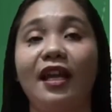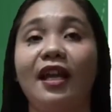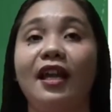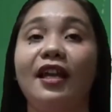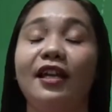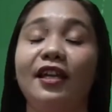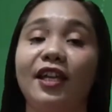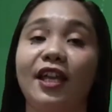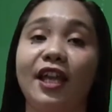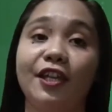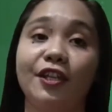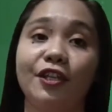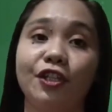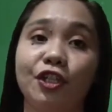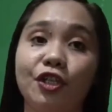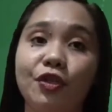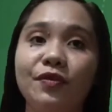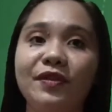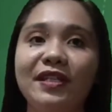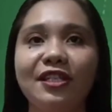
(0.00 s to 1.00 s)
Can you
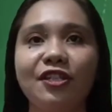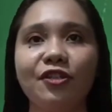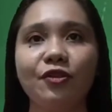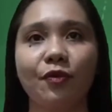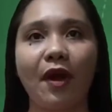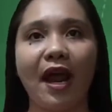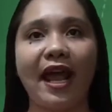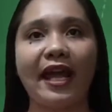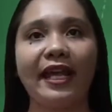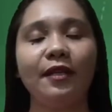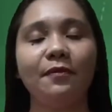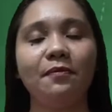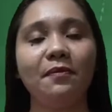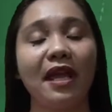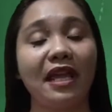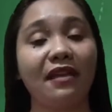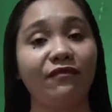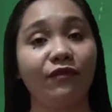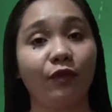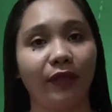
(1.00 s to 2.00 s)
describe a
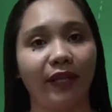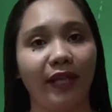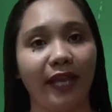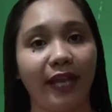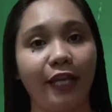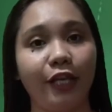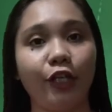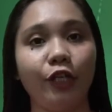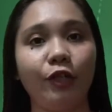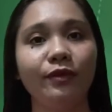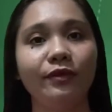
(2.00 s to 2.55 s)
volcano?